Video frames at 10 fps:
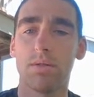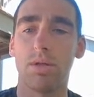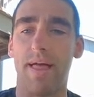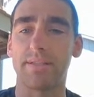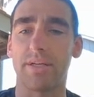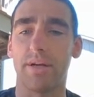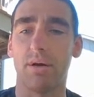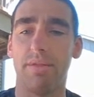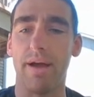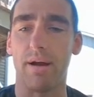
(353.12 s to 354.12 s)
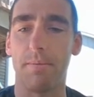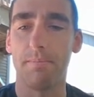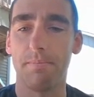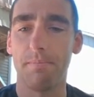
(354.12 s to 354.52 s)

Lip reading: So that's going to go there.